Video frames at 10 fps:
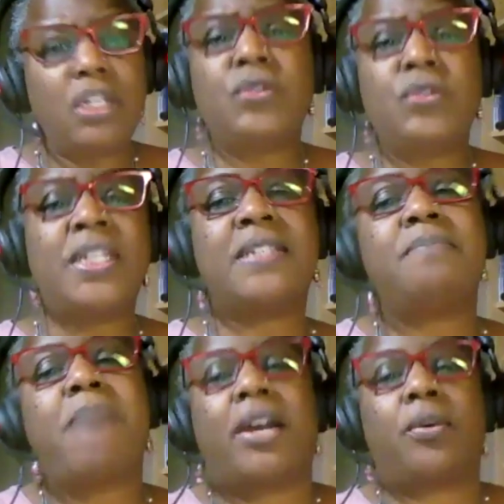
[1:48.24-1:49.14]
So it
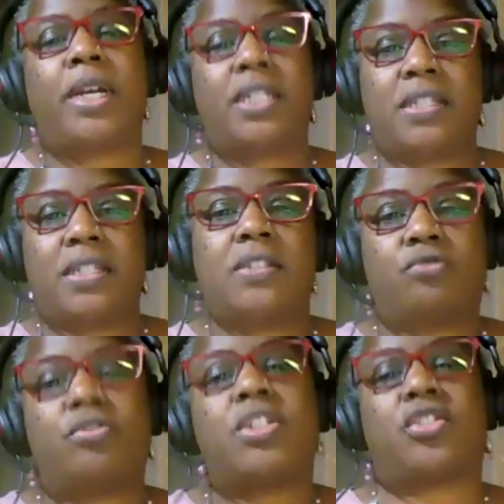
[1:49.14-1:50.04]
doesn't matter whether this
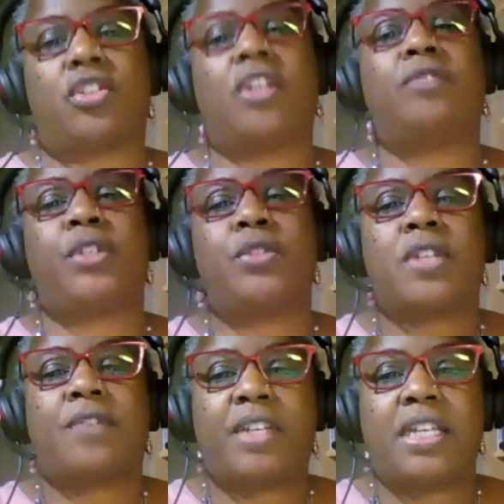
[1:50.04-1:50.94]
is traditional
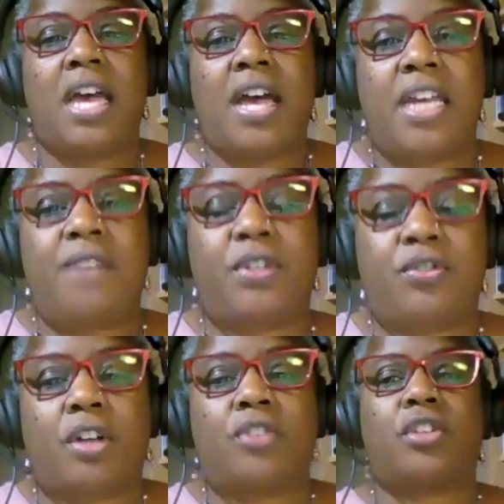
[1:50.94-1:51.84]
views of it,
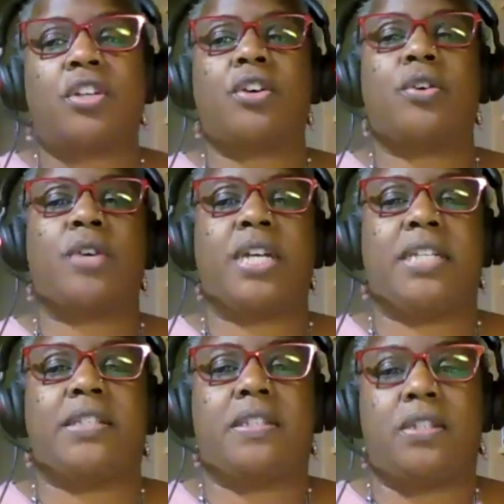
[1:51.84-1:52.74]
infrastructure, or
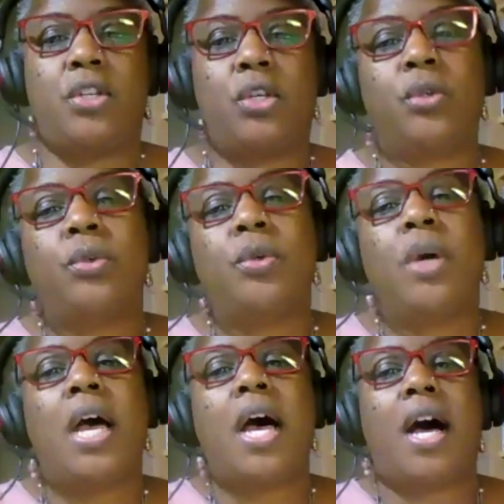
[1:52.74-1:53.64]
it's new
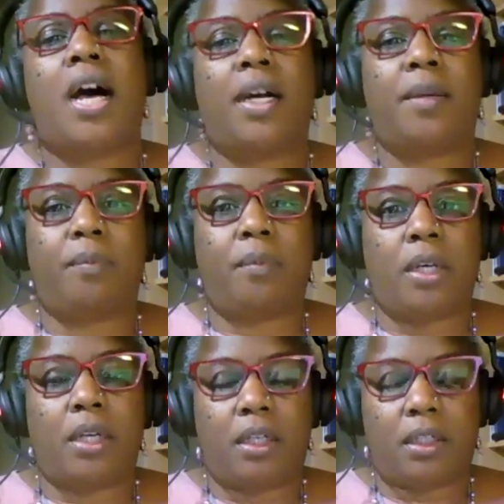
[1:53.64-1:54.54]

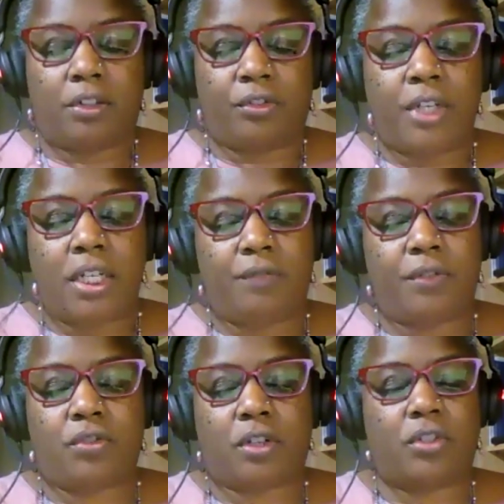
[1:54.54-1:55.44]
green
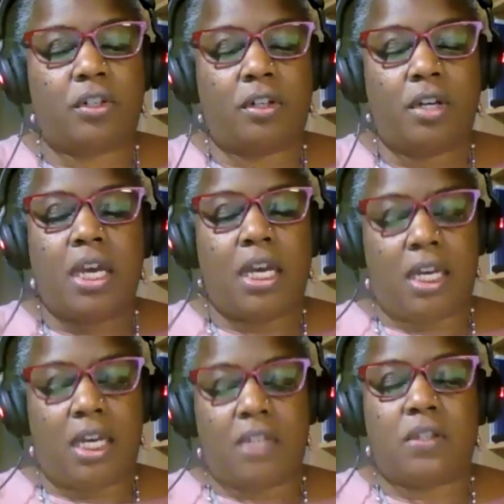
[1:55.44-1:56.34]
infrastructure,
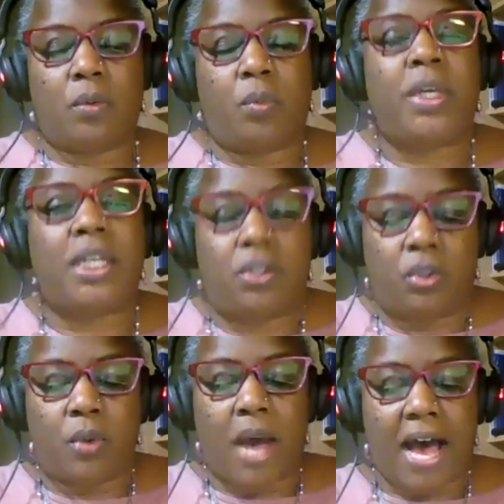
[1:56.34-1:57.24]
we
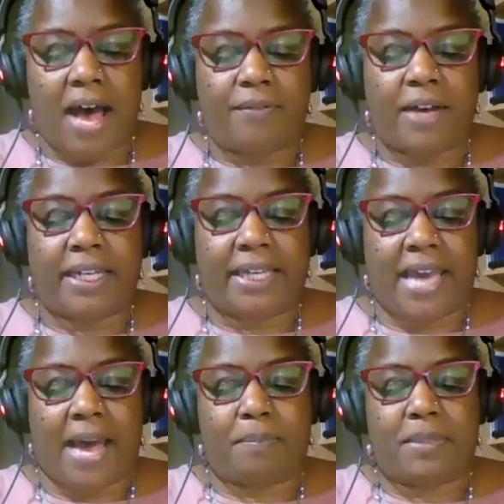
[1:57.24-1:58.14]
do have
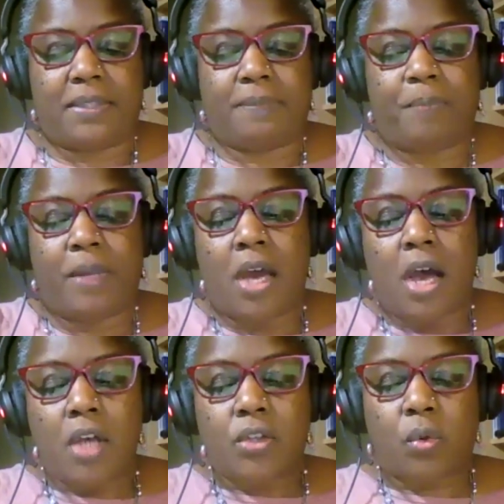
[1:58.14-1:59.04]
gaps.
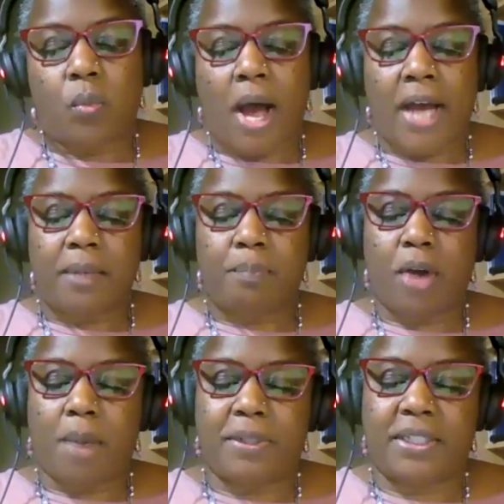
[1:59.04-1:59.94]
So while
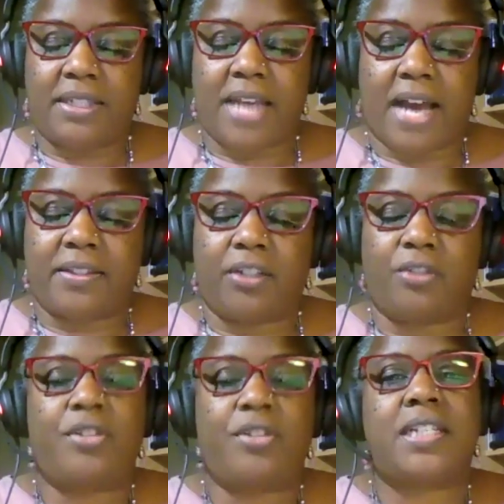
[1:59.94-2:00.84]
property tax
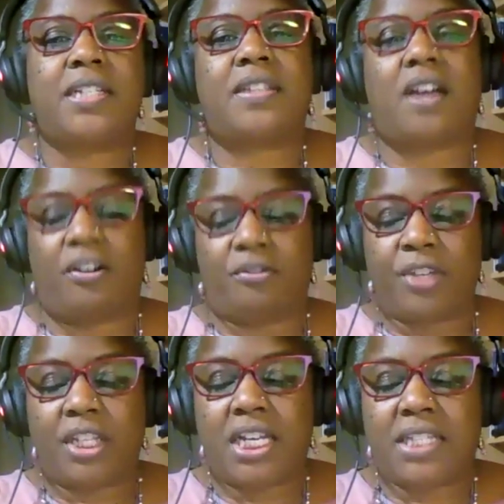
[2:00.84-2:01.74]
increases are
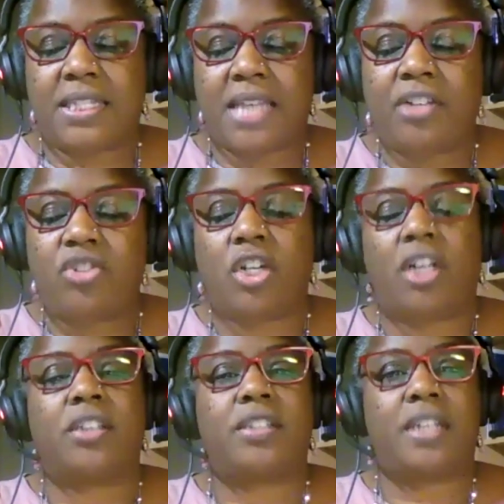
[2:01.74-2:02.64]
really
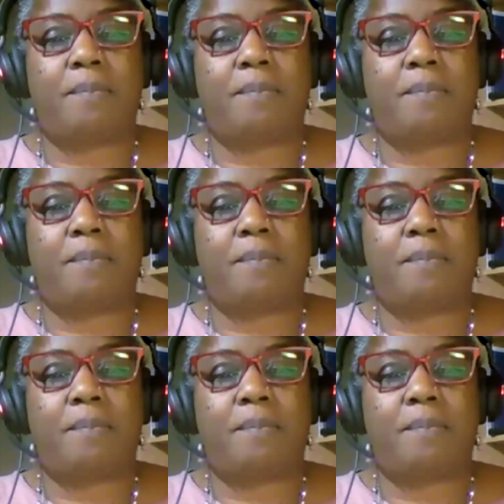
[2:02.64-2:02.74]
essential to